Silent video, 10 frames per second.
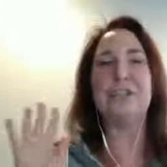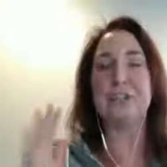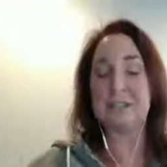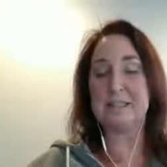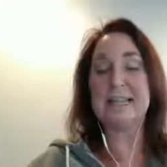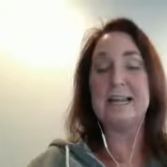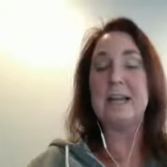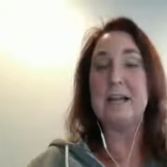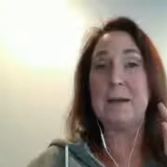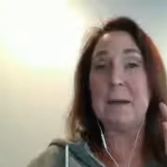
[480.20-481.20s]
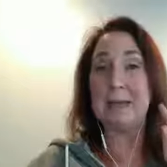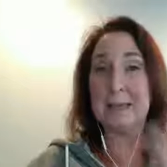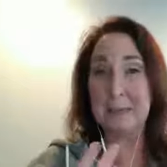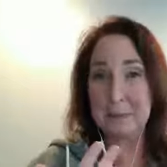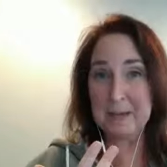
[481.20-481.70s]
just, am I
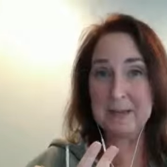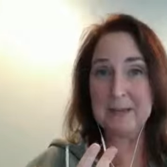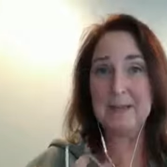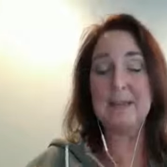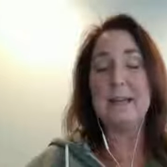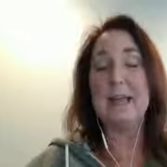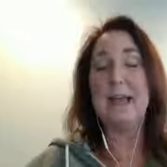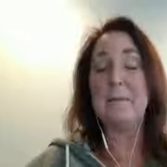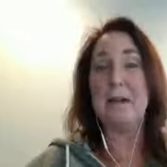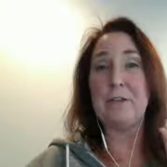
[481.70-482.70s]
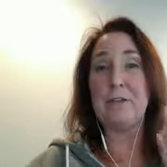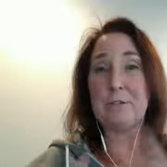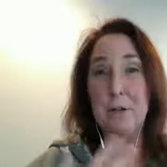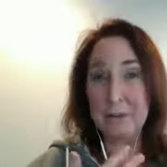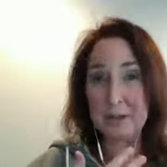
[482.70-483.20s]
keeping it? Am I
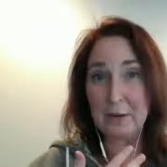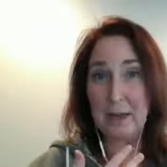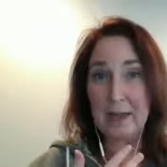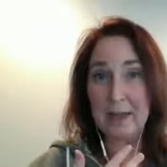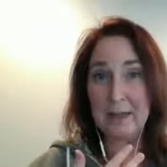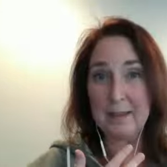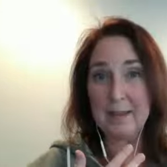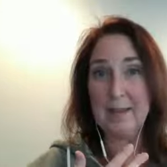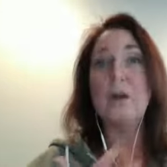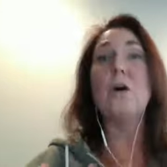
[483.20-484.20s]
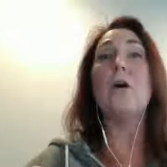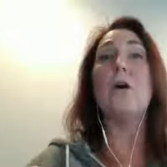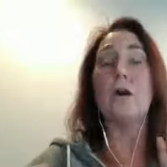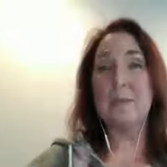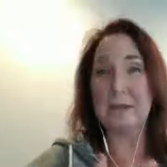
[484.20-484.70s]
throwing it away?
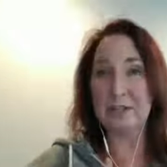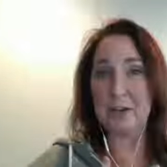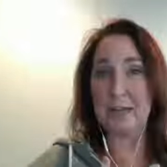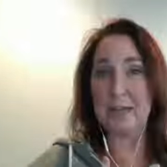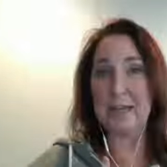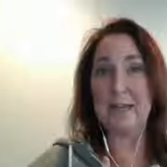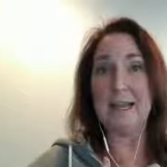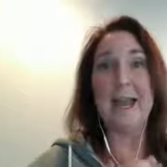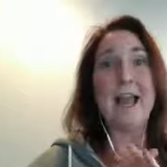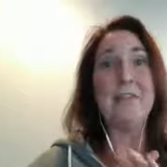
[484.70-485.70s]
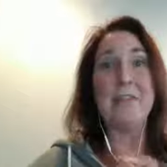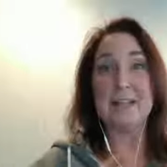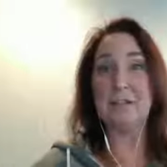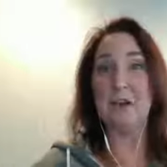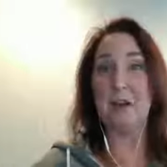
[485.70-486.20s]
Or am I donating it? And
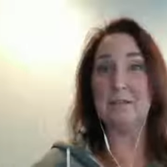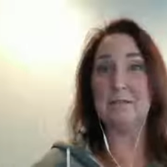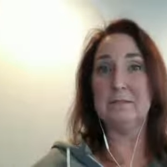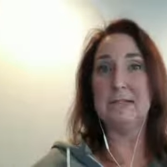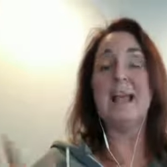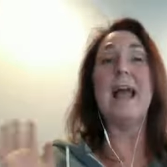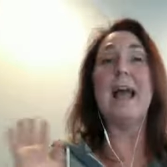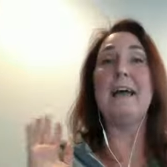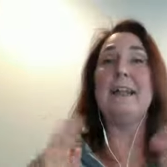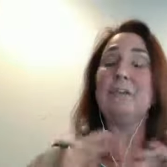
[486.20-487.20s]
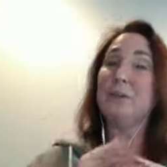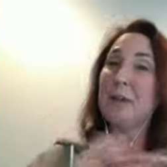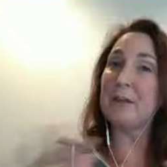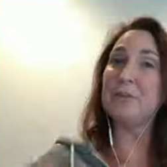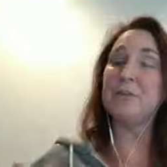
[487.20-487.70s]
that's all. And if you
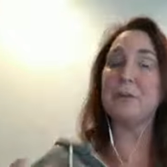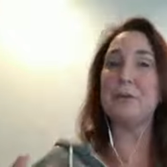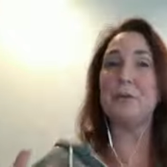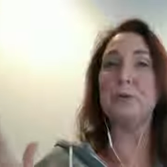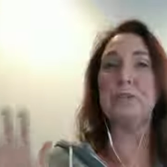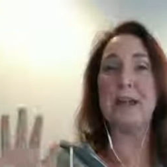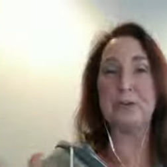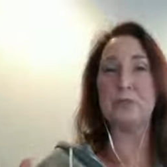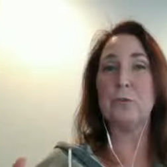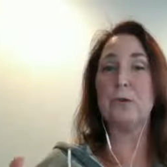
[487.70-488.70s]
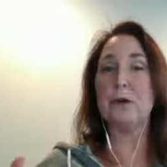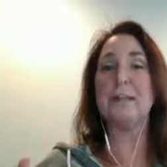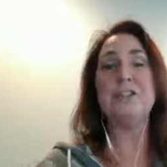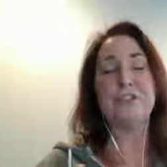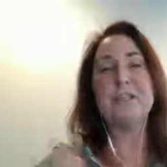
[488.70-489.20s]
get through that drawer,
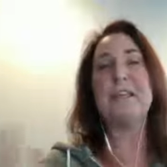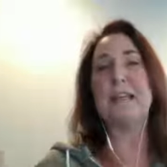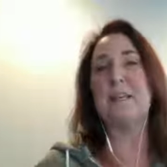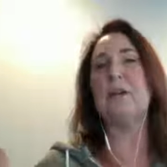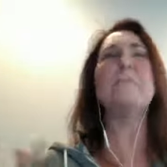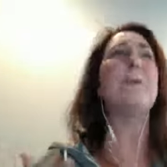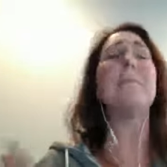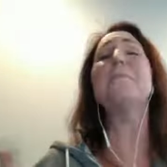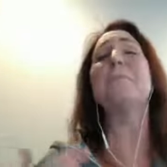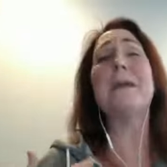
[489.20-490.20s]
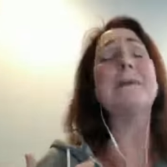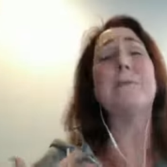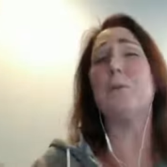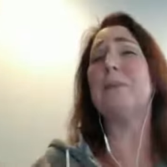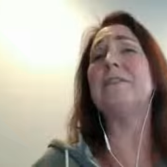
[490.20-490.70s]
it should take you, it probably, maybe it
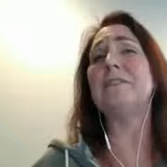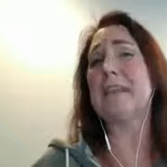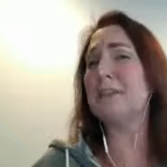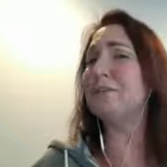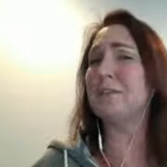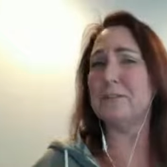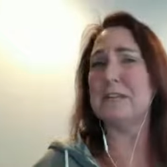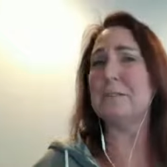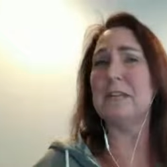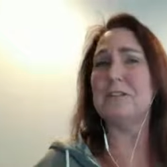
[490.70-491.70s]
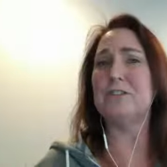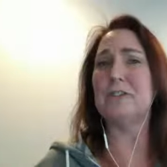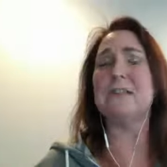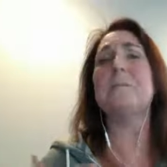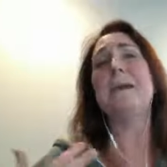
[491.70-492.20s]
won't even take you 15 minutes to do
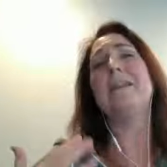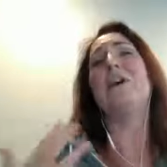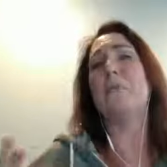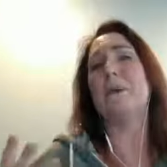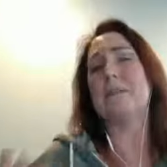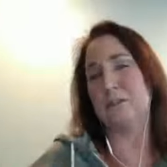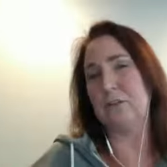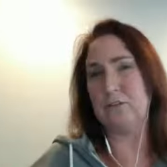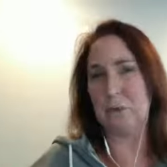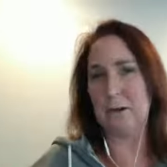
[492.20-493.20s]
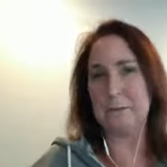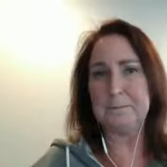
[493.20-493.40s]
that, depending on what's in the drawer.